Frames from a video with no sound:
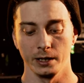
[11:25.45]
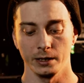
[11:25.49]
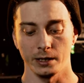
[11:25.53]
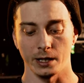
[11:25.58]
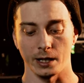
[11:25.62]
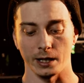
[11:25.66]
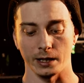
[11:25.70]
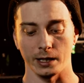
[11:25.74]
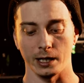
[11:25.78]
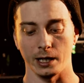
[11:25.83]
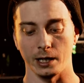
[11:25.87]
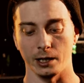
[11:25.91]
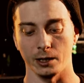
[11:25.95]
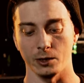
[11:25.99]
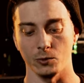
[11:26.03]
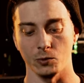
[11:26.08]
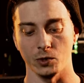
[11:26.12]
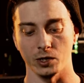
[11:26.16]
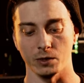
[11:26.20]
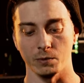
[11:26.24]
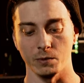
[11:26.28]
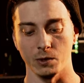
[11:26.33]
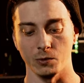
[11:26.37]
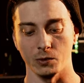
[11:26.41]
that I carry
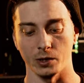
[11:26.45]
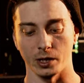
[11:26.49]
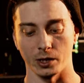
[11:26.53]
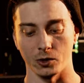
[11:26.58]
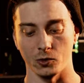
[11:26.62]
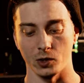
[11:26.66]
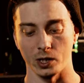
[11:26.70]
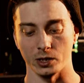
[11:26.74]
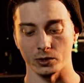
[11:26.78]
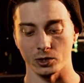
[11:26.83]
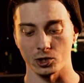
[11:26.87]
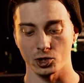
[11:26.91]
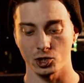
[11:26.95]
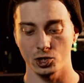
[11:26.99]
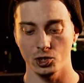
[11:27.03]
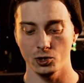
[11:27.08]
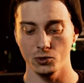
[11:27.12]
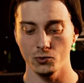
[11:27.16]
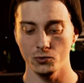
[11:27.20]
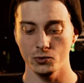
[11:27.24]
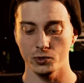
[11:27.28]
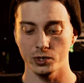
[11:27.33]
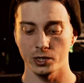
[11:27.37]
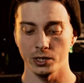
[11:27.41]
with me when I go out to
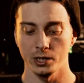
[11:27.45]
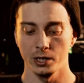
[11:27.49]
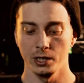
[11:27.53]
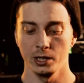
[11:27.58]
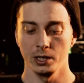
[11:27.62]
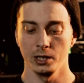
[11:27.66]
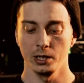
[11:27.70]
shoot.